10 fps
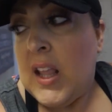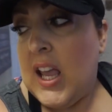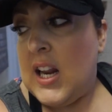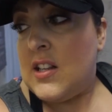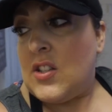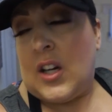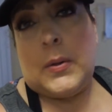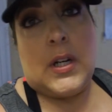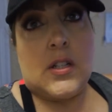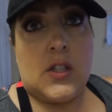And I start
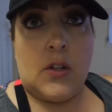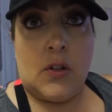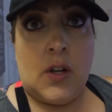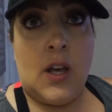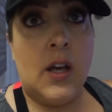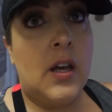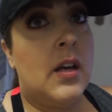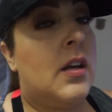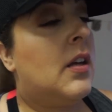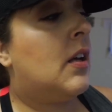work soon.
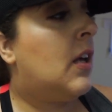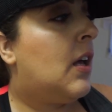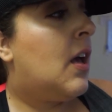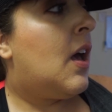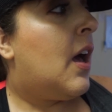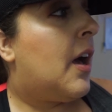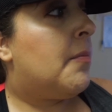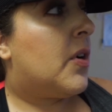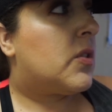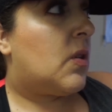
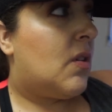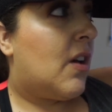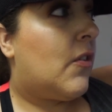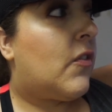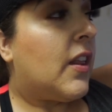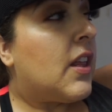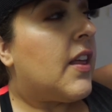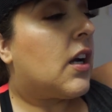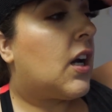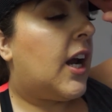I'm also not feeling
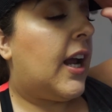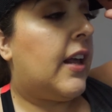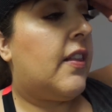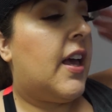that great.